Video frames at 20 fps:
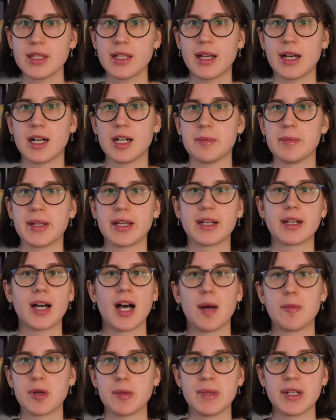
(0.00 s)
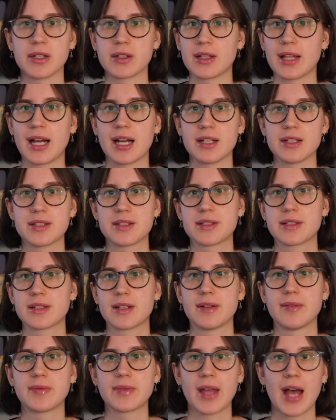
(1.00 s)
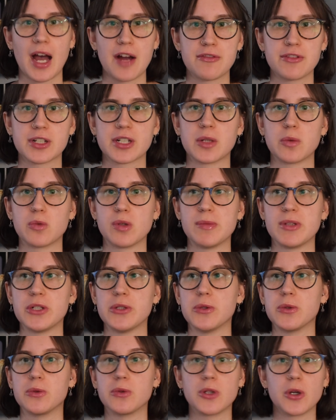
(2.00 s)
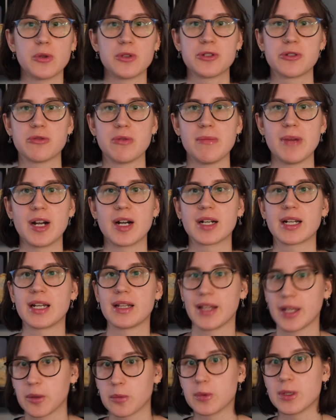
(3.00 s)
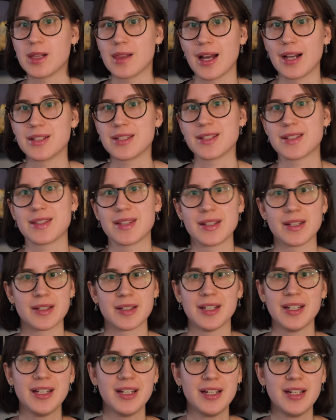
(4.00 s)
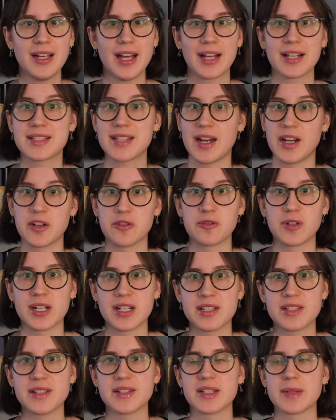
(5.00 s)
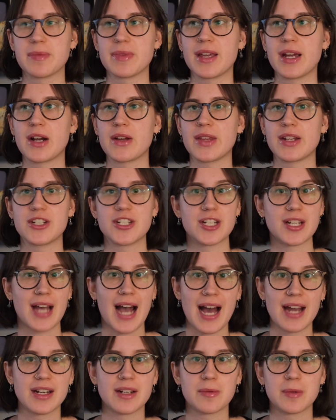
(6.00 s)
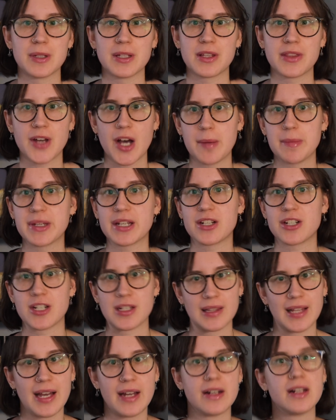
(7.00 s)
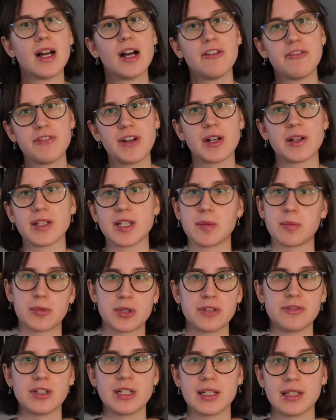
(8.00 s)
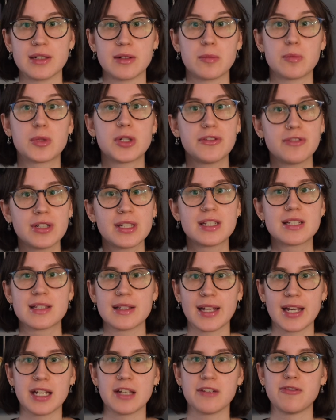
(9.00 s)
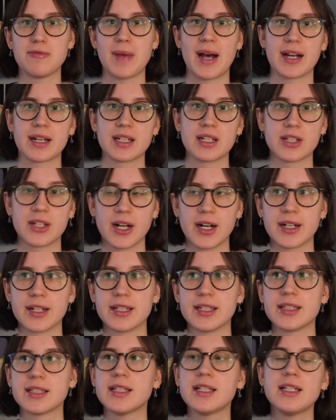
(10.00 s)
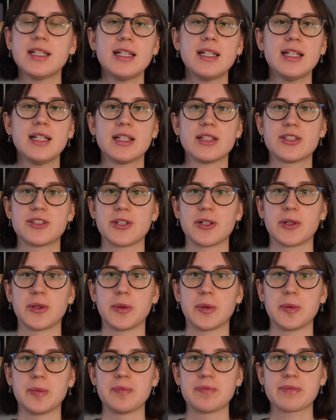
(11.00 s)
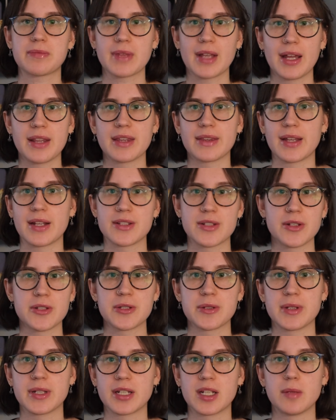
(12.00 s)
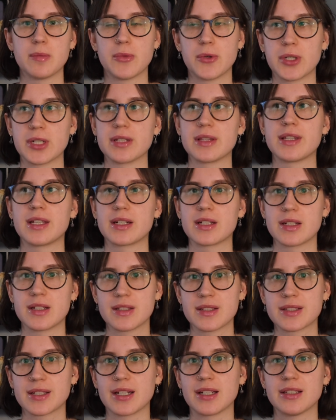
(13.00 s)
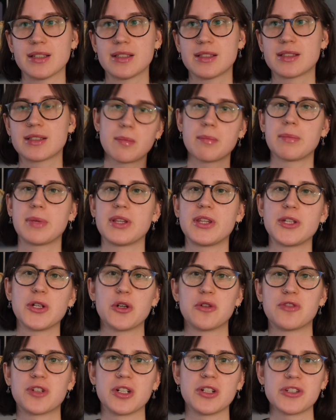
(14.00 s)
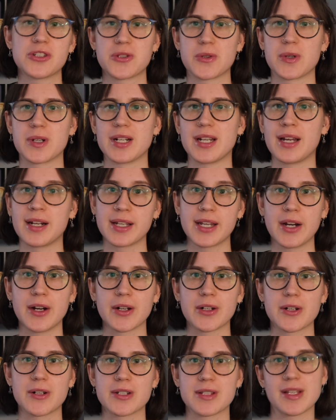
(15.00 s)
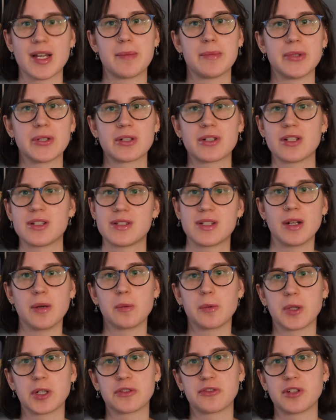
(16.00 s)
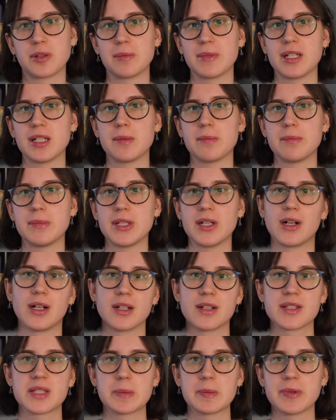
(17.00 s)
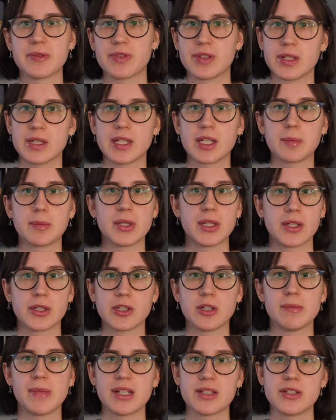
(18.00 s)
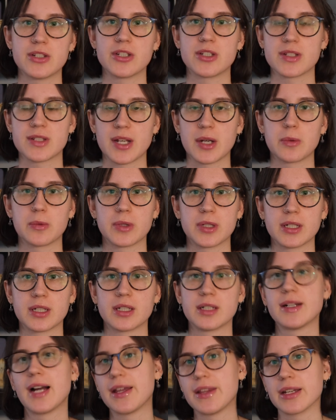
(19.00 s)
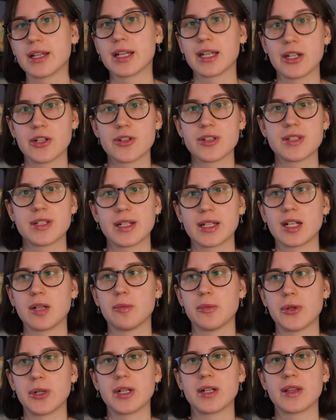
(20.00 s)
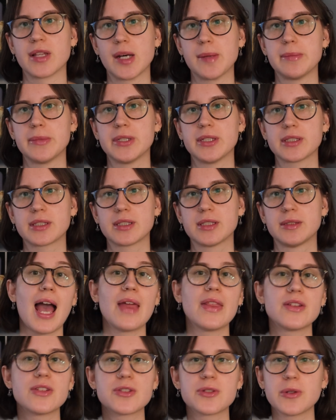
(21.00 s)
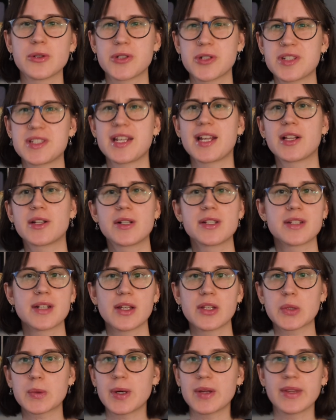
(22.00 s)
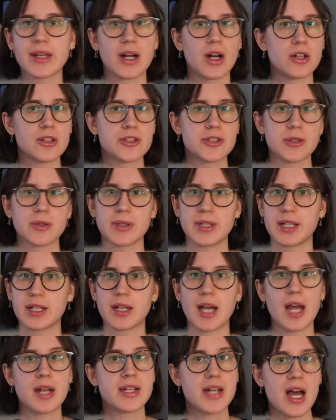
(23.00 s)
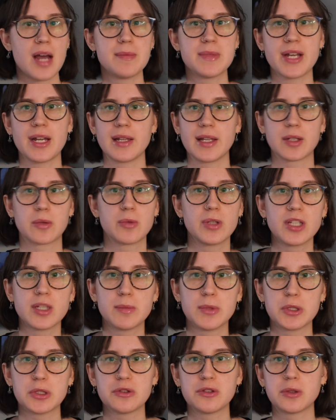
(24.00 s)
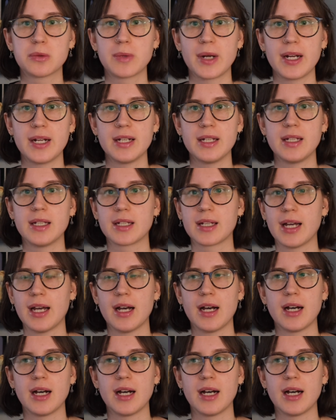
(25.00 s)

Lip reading: like upper middle class African woman who goes to America and like realizes the extent of racism there that she hadn't really thought, because she led a fairly privileged life back in Ghana. So I think that's also like an important thing to discuss. But the overall story and characters in that book just didn't work for me beyond some of the like political messages that were, I think, interesting and important in that book. And then Soldier Sailor is another one that also like at times had like really beautiful writing,